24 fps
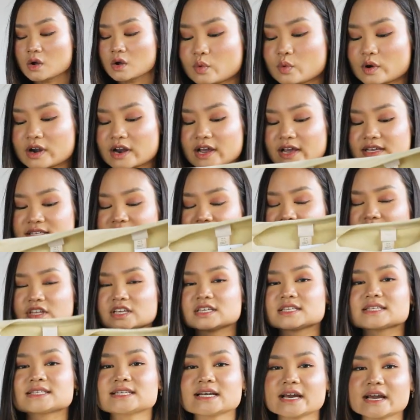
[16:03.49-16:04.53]
Whereas
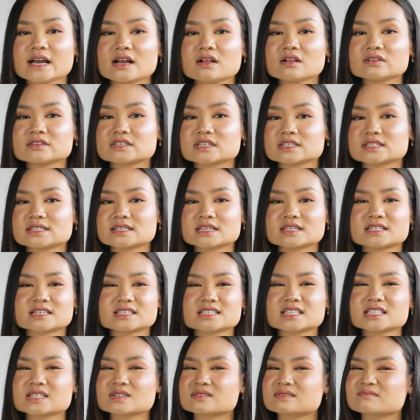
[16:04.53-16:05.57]
this style, just, it
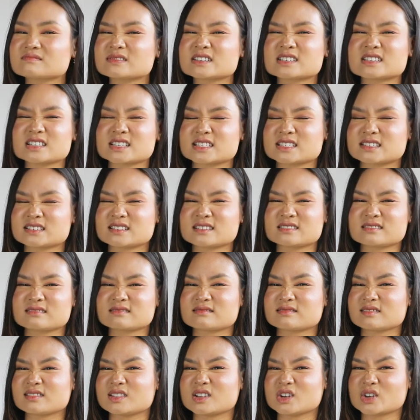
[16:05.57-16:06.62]
doesn't, it just doesn't
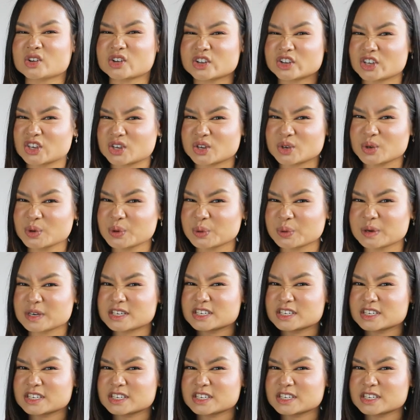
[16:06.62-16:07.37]
look cute.